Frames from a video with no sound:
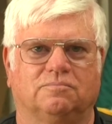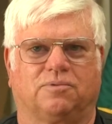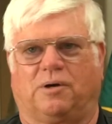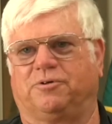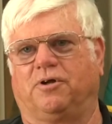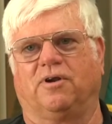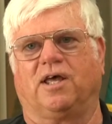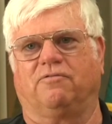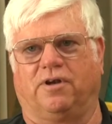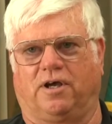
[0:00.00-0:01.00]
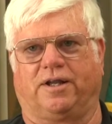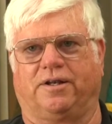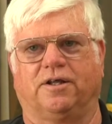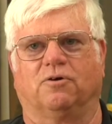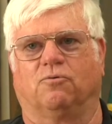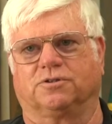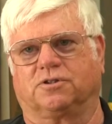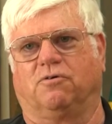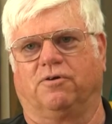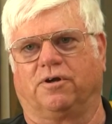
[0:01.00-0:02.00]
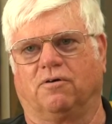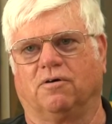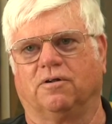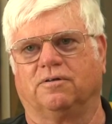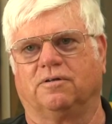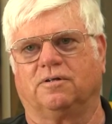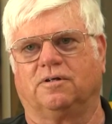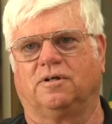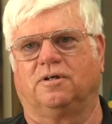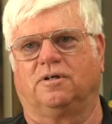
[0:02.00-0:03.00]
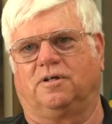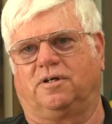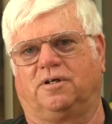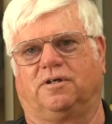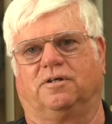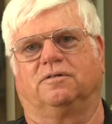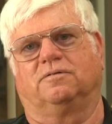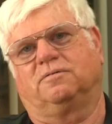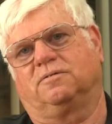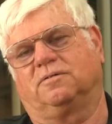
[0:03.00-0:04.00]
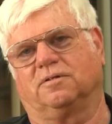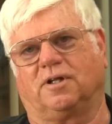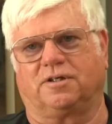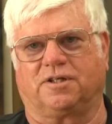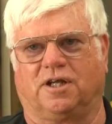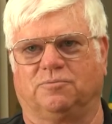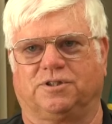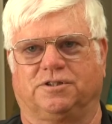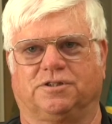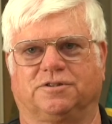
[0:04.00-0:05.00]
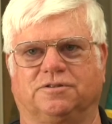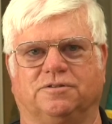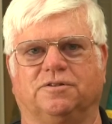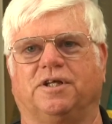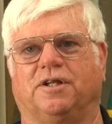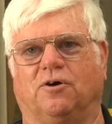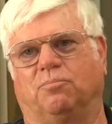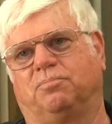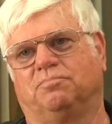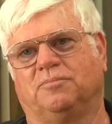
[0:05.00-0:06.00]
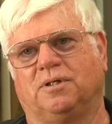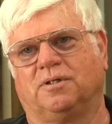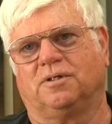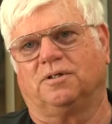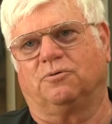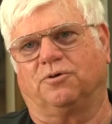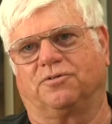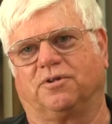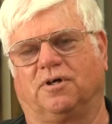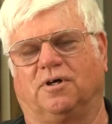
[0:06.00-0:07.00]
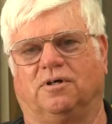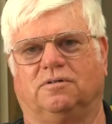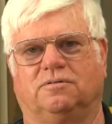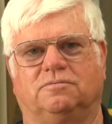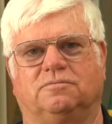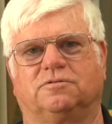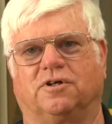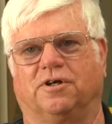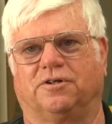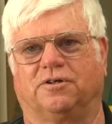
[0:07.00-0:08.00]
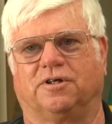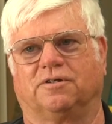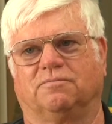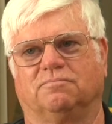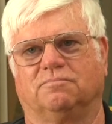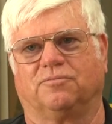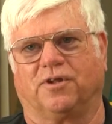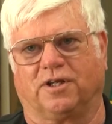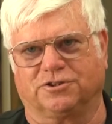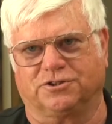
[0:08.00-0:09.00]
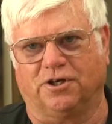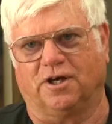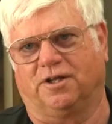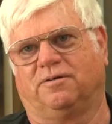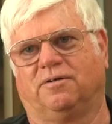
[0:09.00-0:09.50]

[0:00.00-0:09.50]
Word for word: probably don't have an idea what's going on, and a lot of times they just need help with. Uh, trying to get things done.